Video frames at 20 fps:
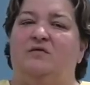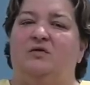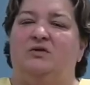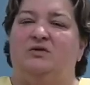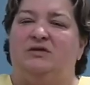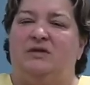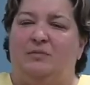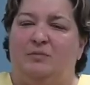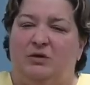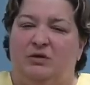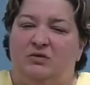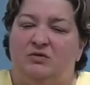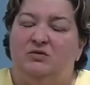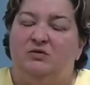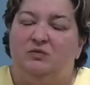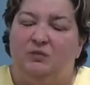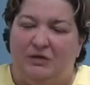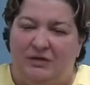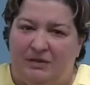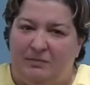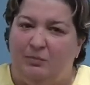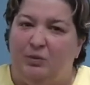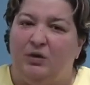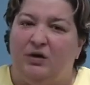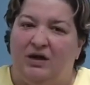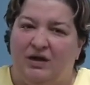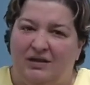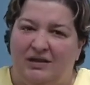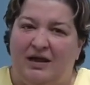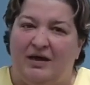you're someone who's really
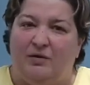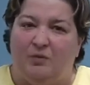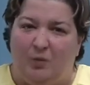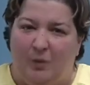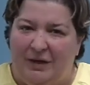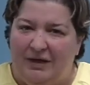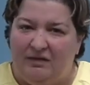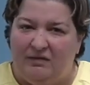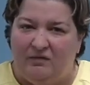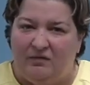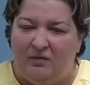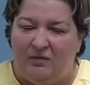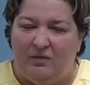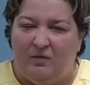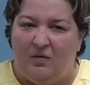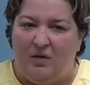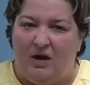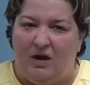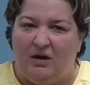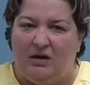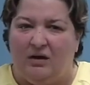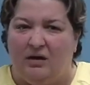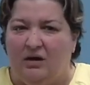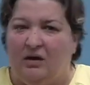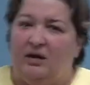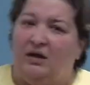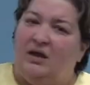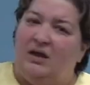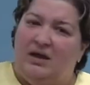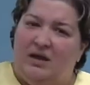putting a lot of weight through the walker